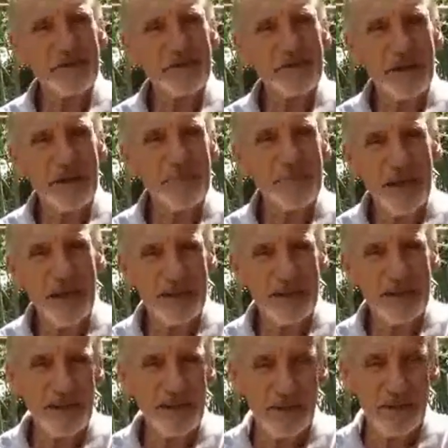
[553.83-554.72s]
Have to
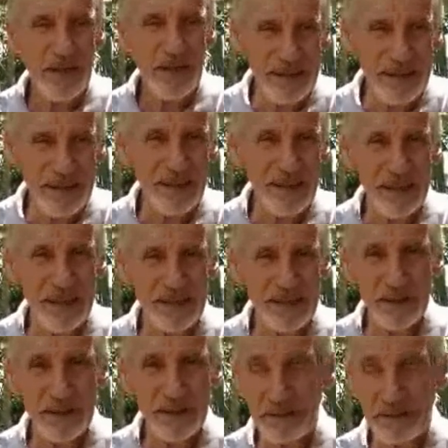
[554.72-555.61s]
admit, I didn't like
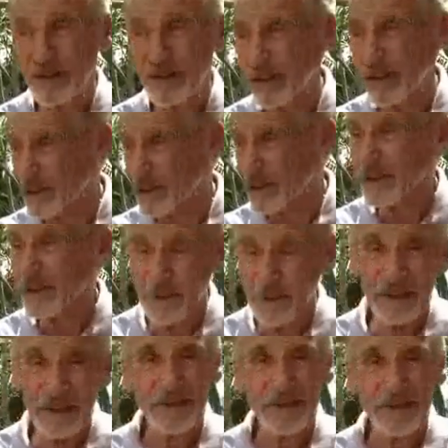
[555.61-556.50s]
the idea of
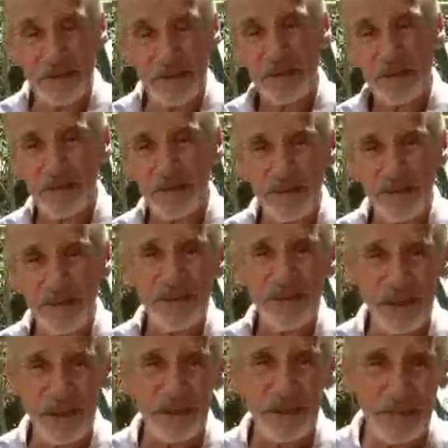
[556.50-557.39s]
guys coming through on
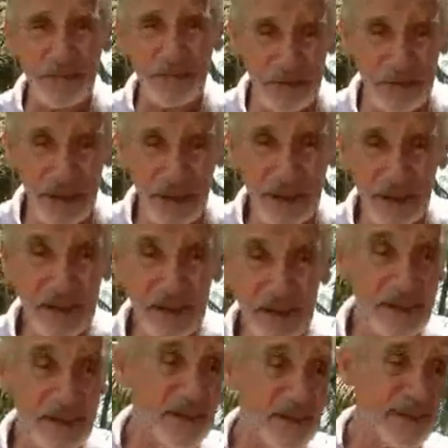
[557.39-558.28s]
motorcycles,
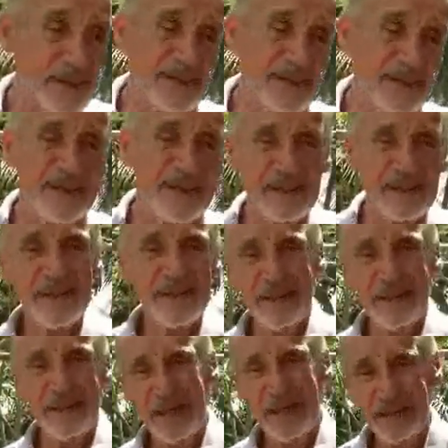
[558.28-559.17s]
and I
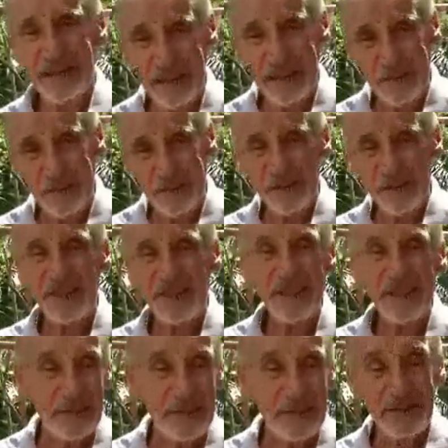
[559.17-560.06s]
didn't like the idea
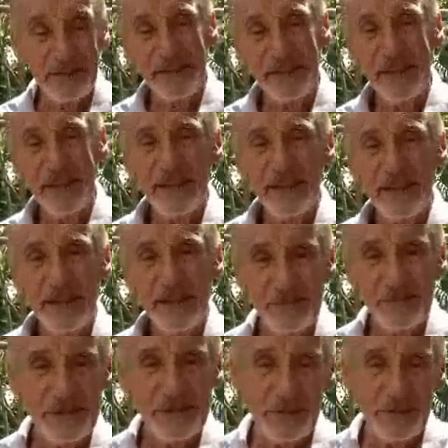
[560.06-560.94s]
particularly
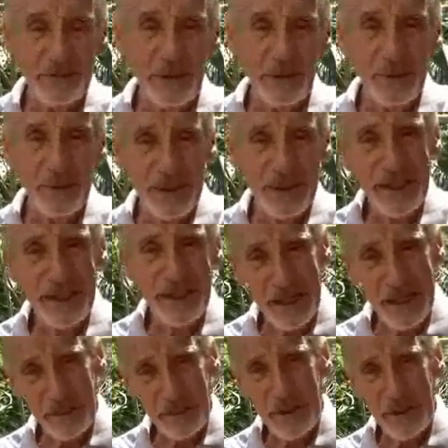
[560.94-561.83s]
of someone
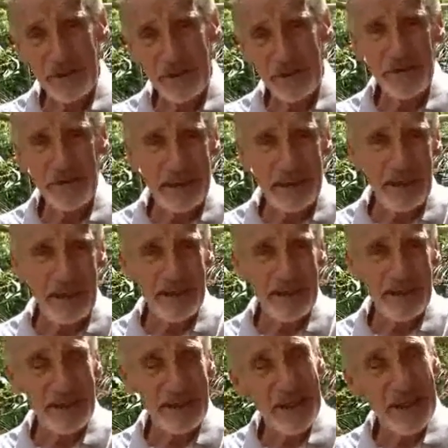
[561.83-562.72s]
with a carabao
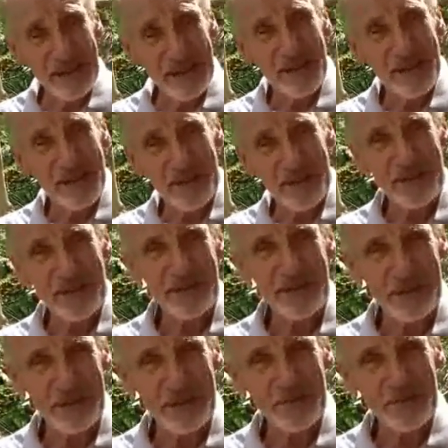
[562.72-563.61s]
dragging a sled
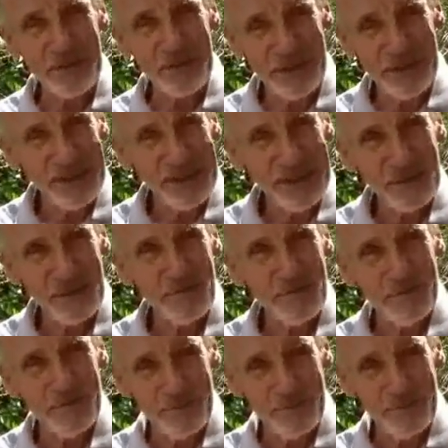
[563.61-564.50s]
going through, but
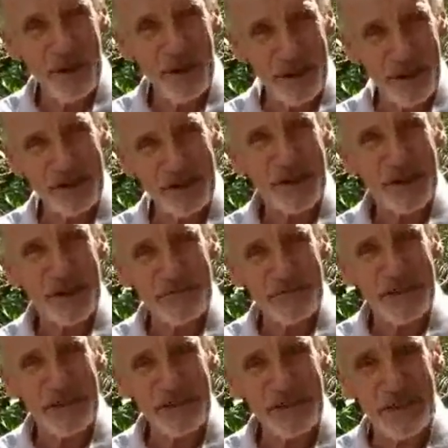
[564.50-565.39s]
that's
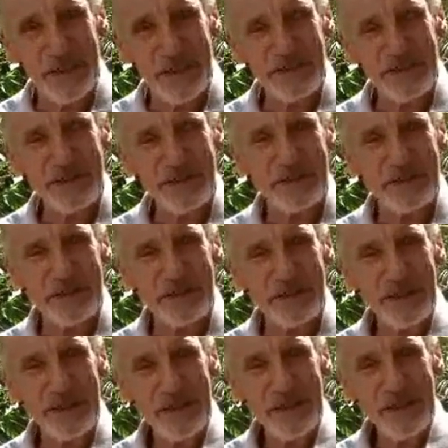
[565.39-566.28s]
part of this
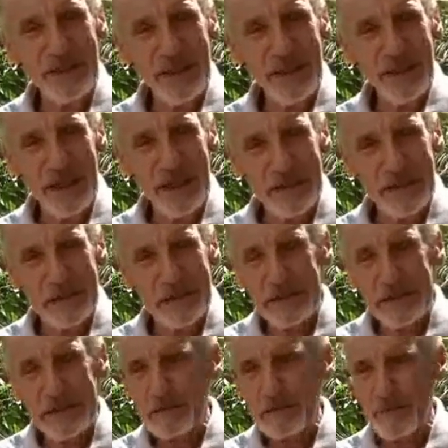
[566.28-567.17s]
culture,
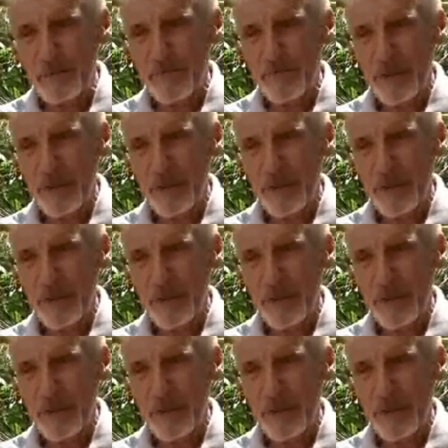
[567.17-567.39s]
and